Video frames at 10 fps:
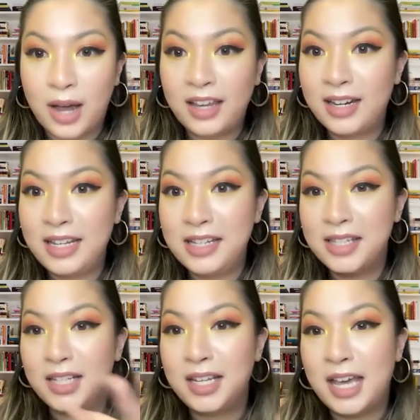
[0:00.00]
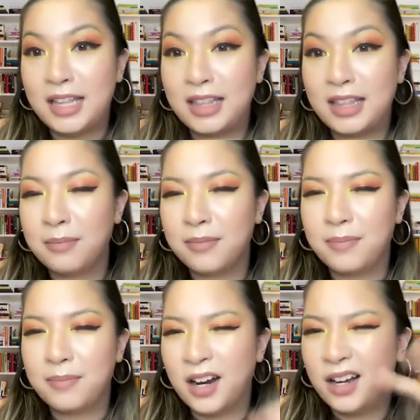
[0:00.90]
I can easily get like
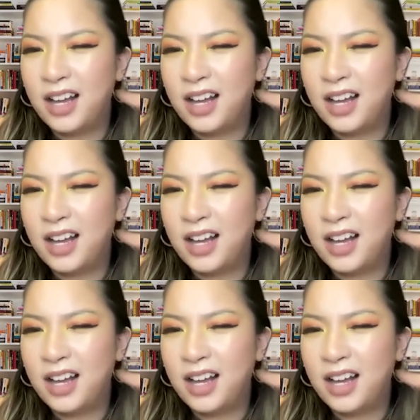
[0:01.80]
parang